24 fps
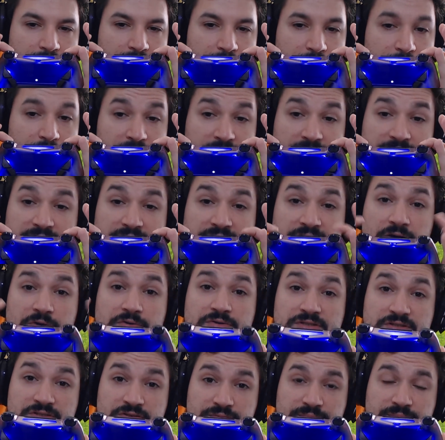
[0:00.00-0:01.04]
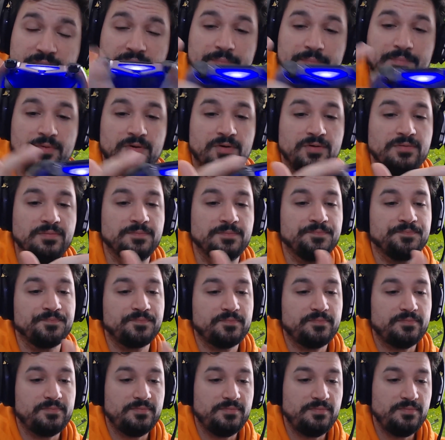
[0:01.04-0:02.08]
Then it goes into map mode.
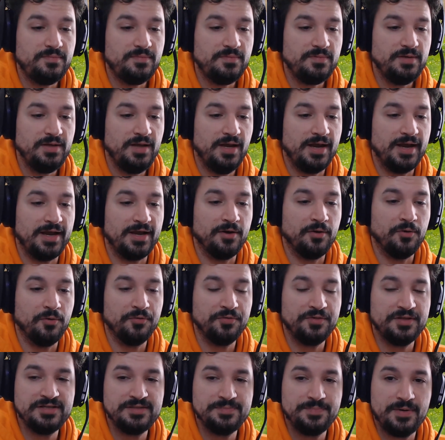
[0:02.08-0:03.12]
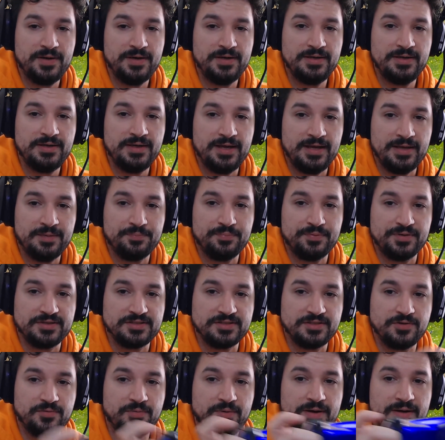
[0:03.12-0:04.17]
I hold this button and press
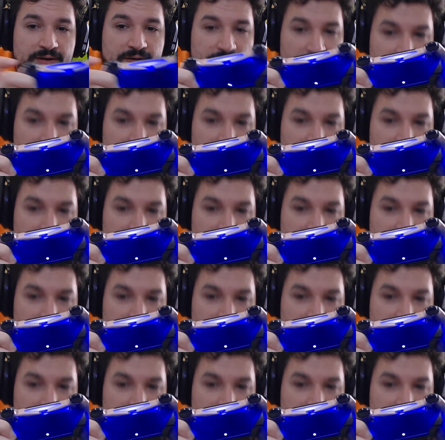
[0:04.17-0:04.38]
square.